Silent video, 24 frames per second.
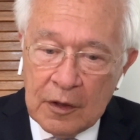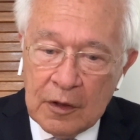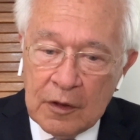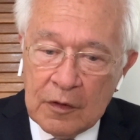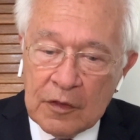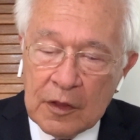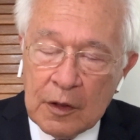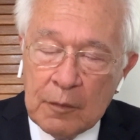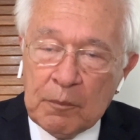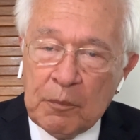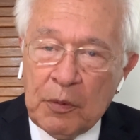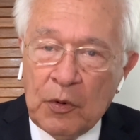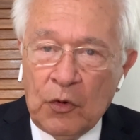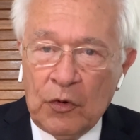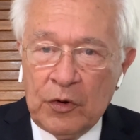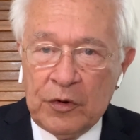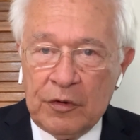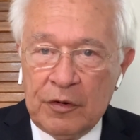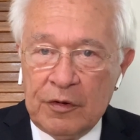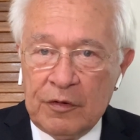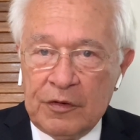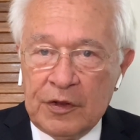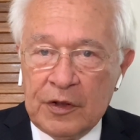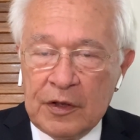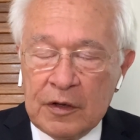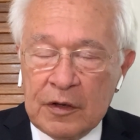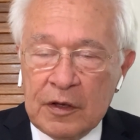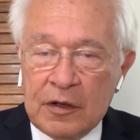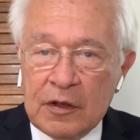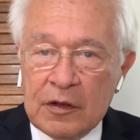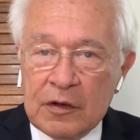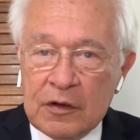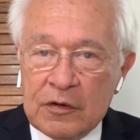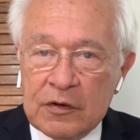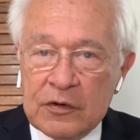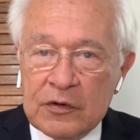The important thing
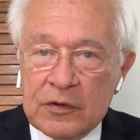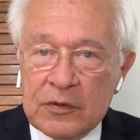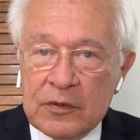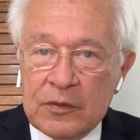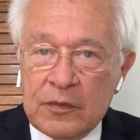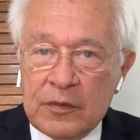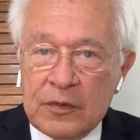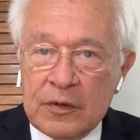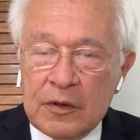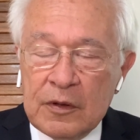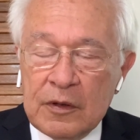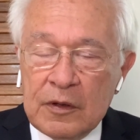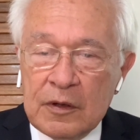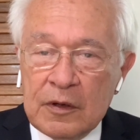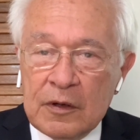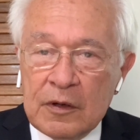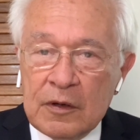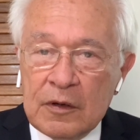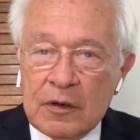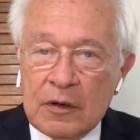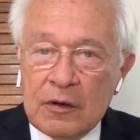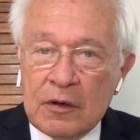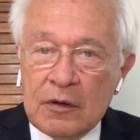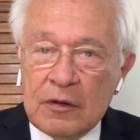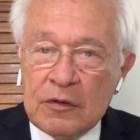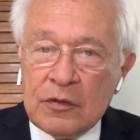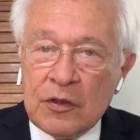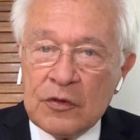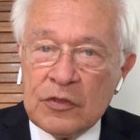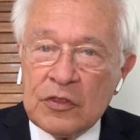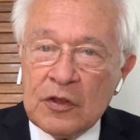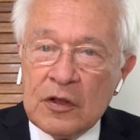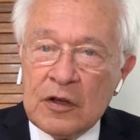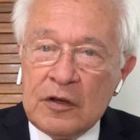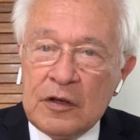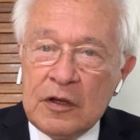is
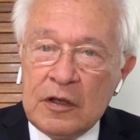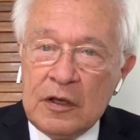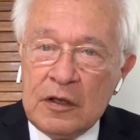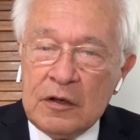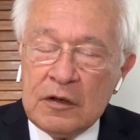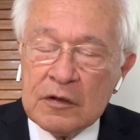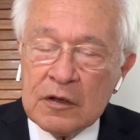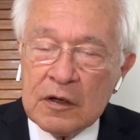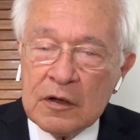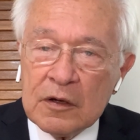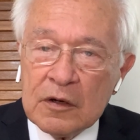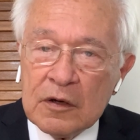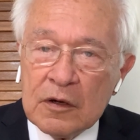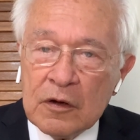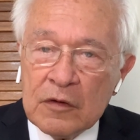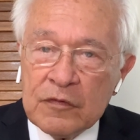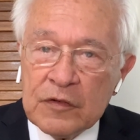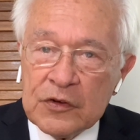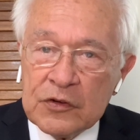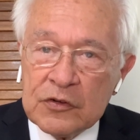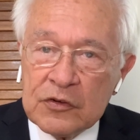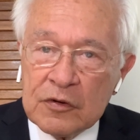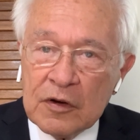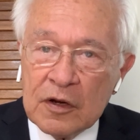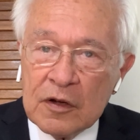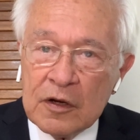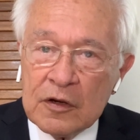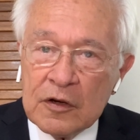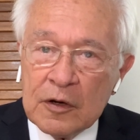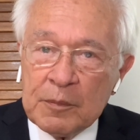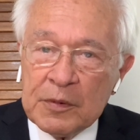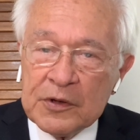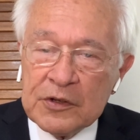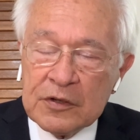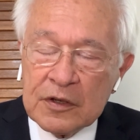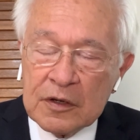that the leader of Australia,
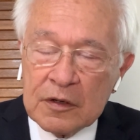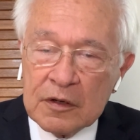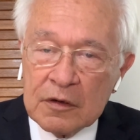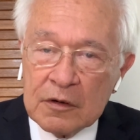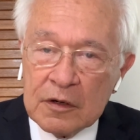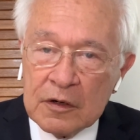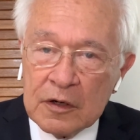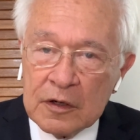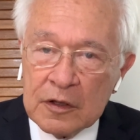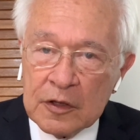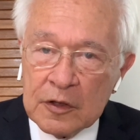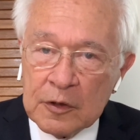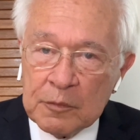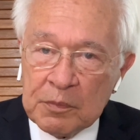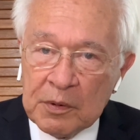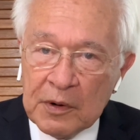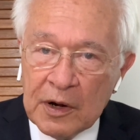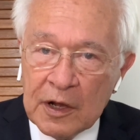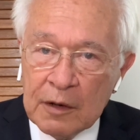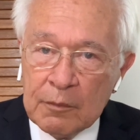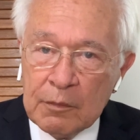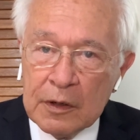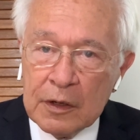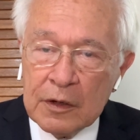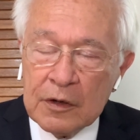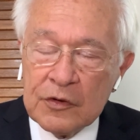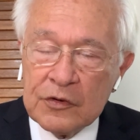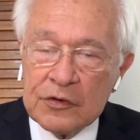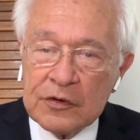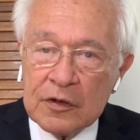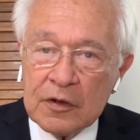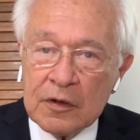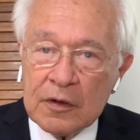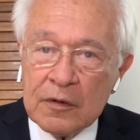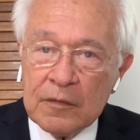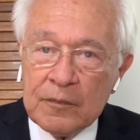particularly the Prime
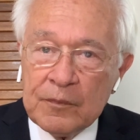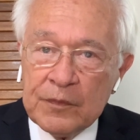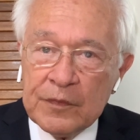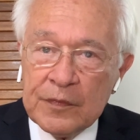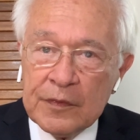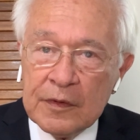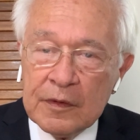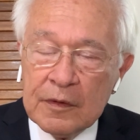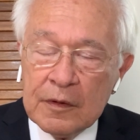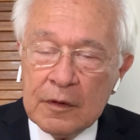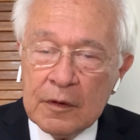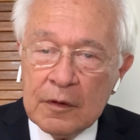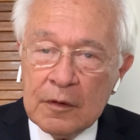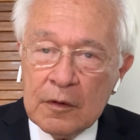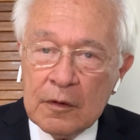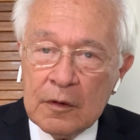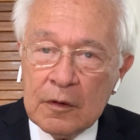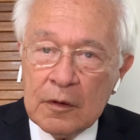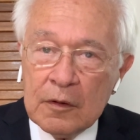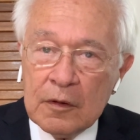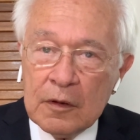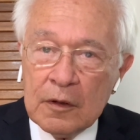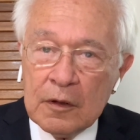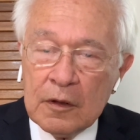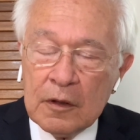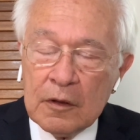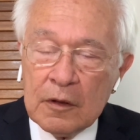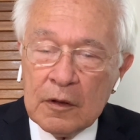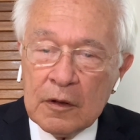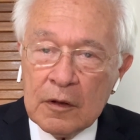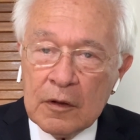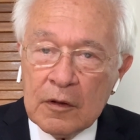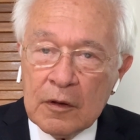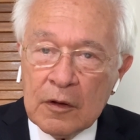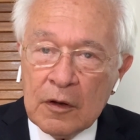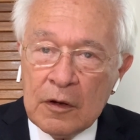Minister,
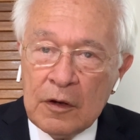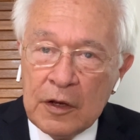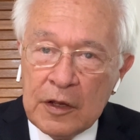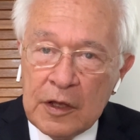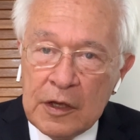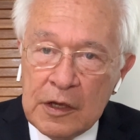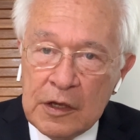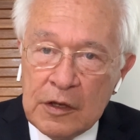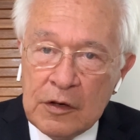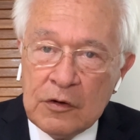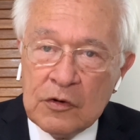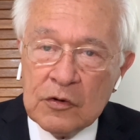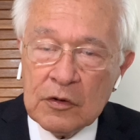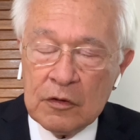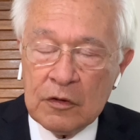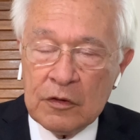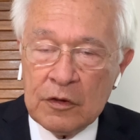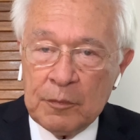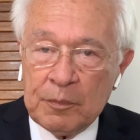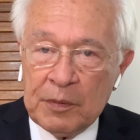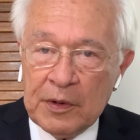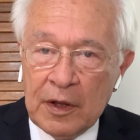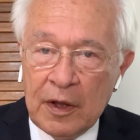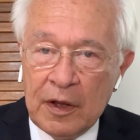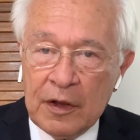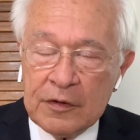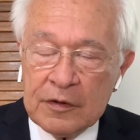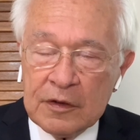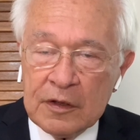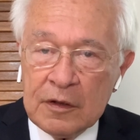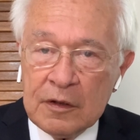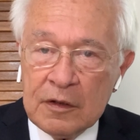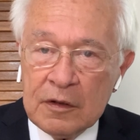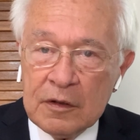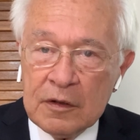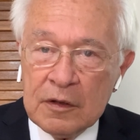lead the
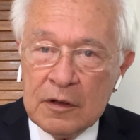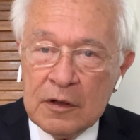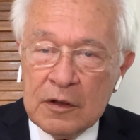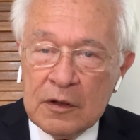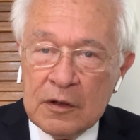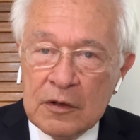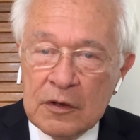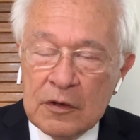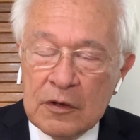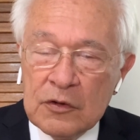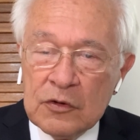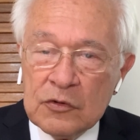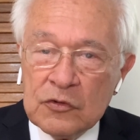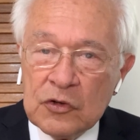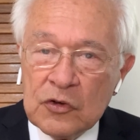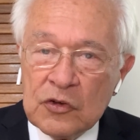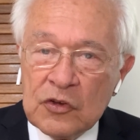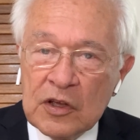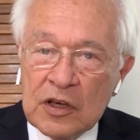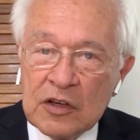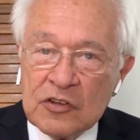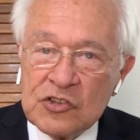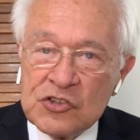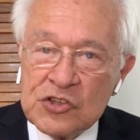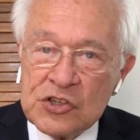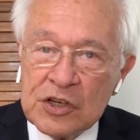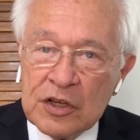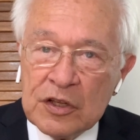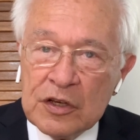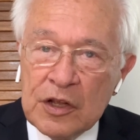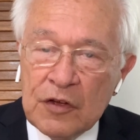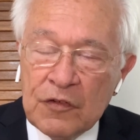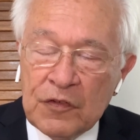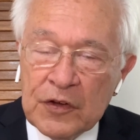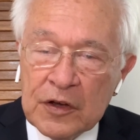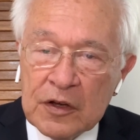party to take
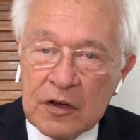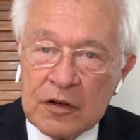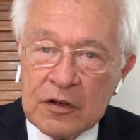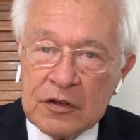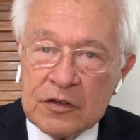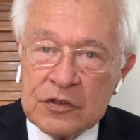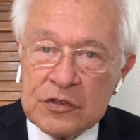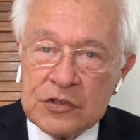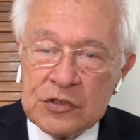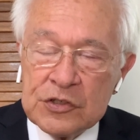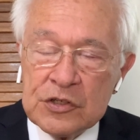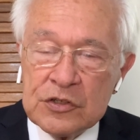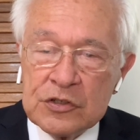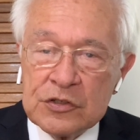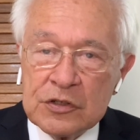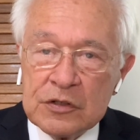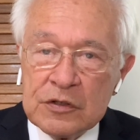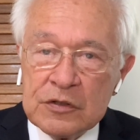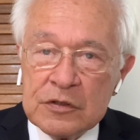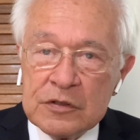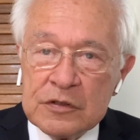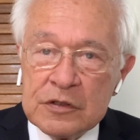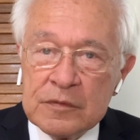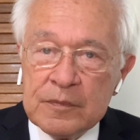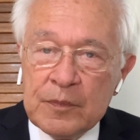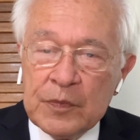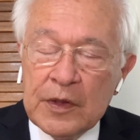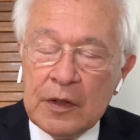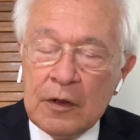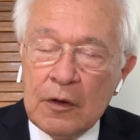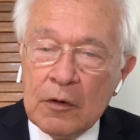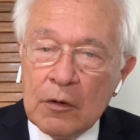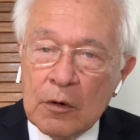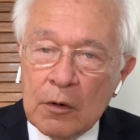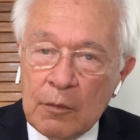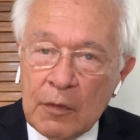significant decisions.
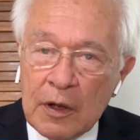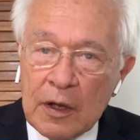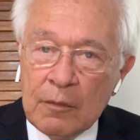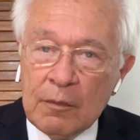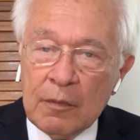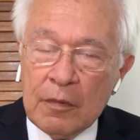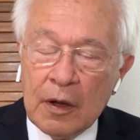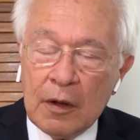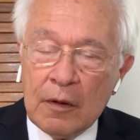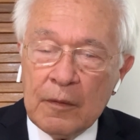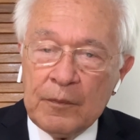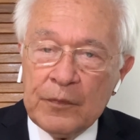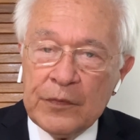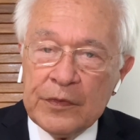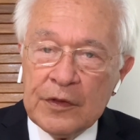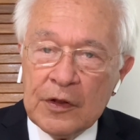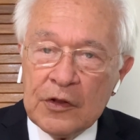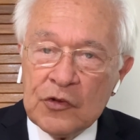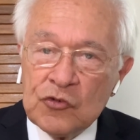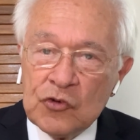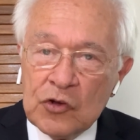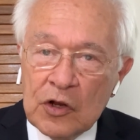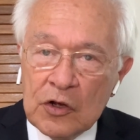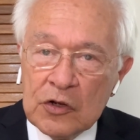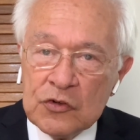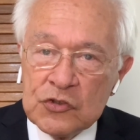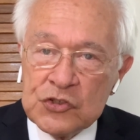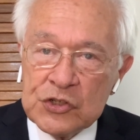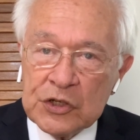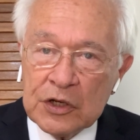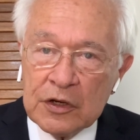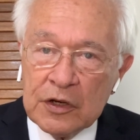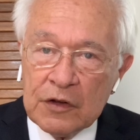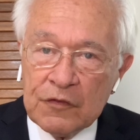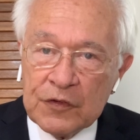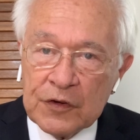Remember, there's no
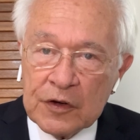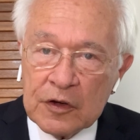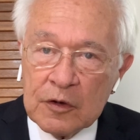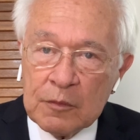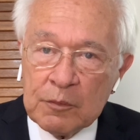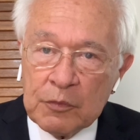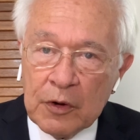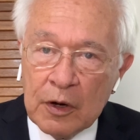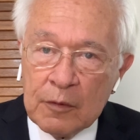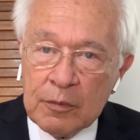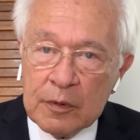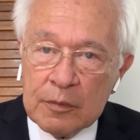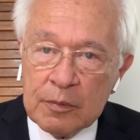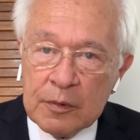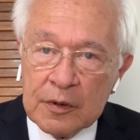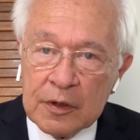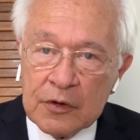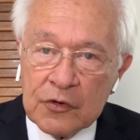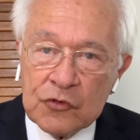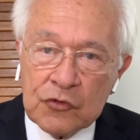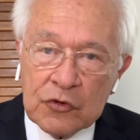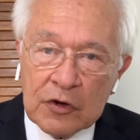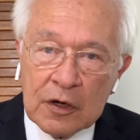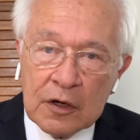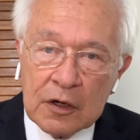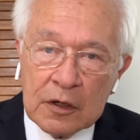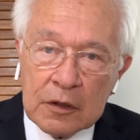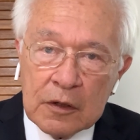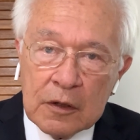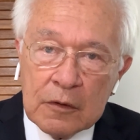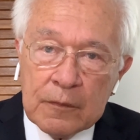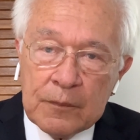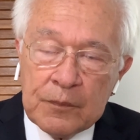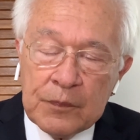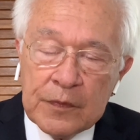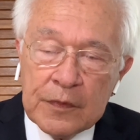significant problem in
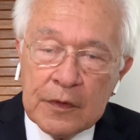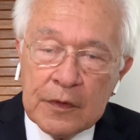Australia